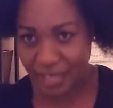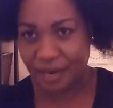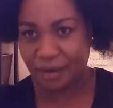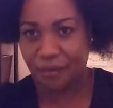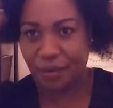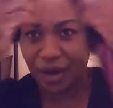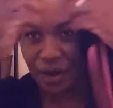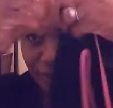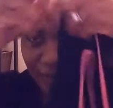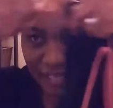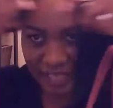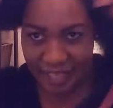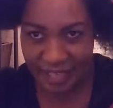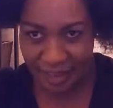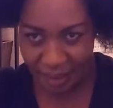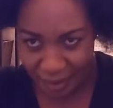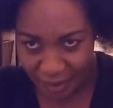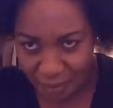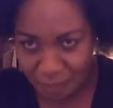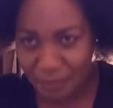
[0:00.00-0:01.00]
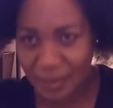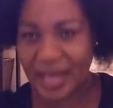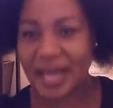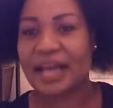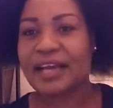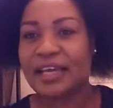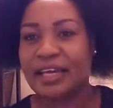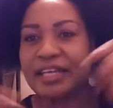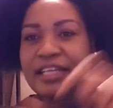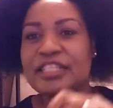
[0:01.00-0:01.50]
it around and carry it
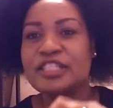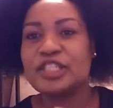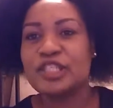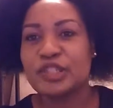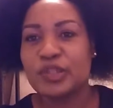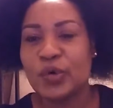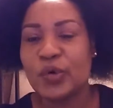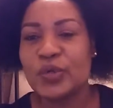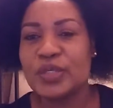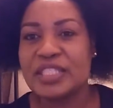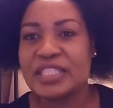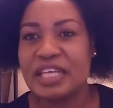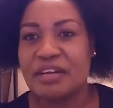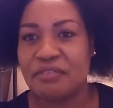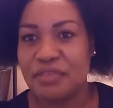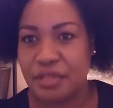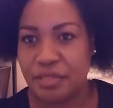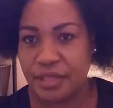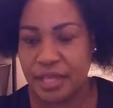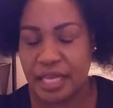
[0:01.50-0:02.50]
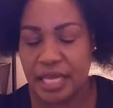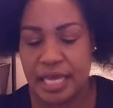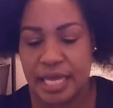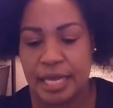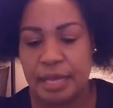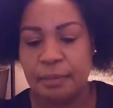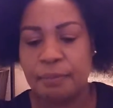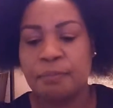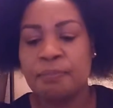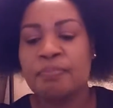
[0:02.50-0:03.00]
back, and it just holds everything
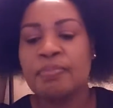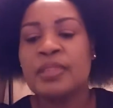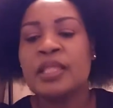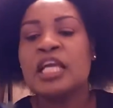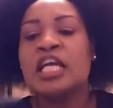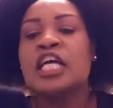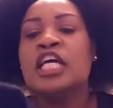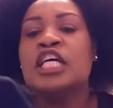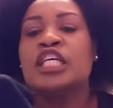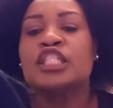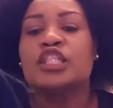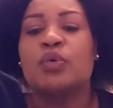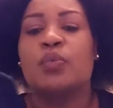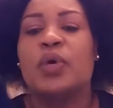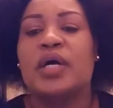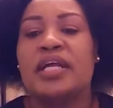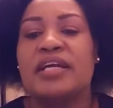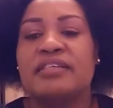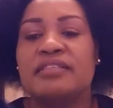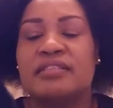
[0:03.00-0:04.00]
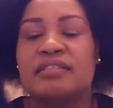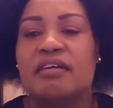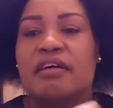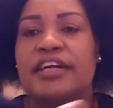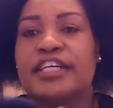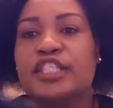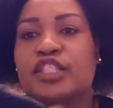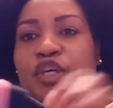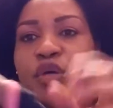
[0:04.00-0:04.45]
in. So what I start